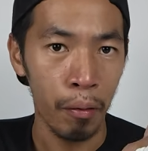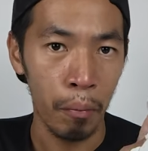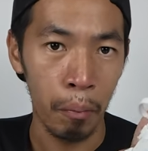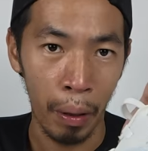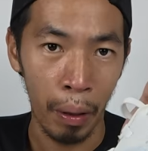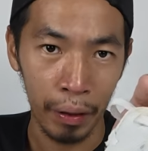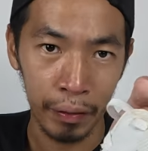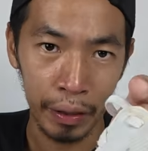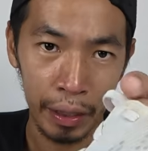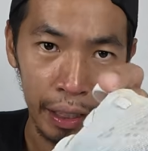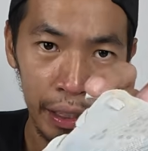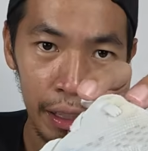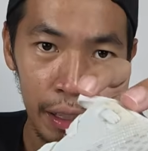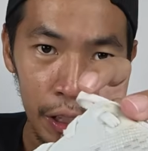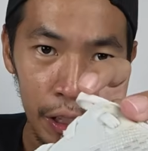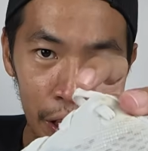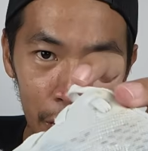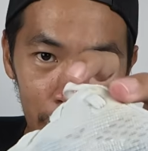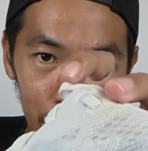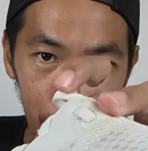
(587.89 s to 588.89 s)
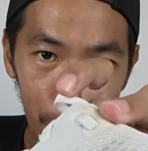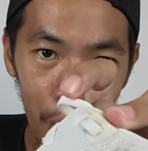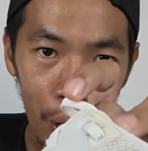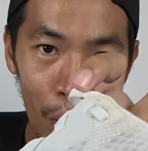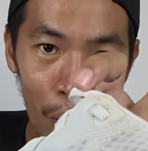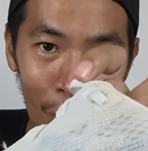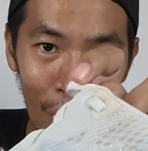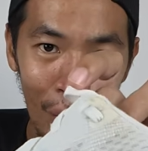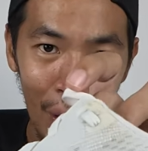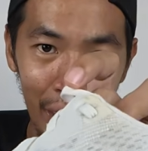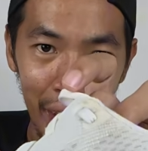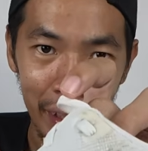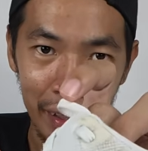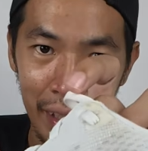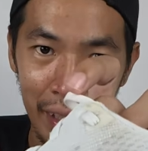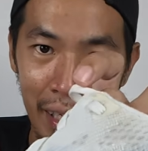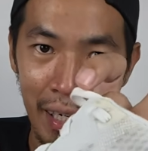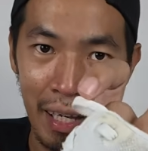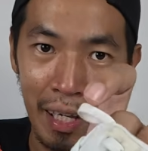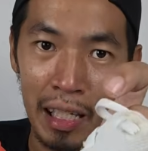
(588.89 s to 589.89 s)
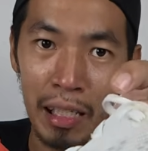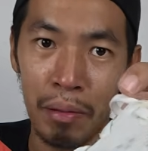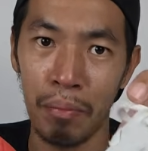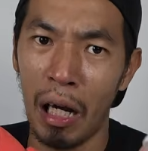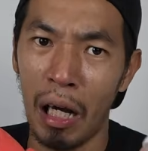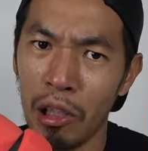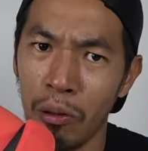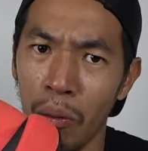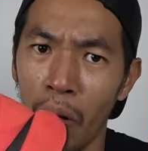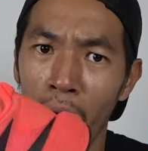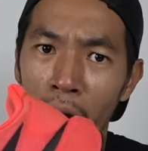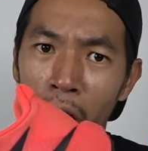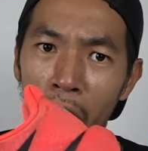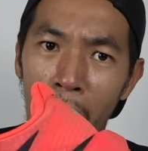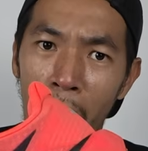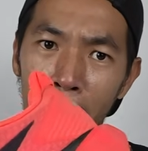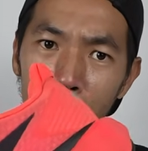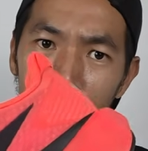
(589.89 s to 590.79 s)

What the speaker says: but the build quality is much more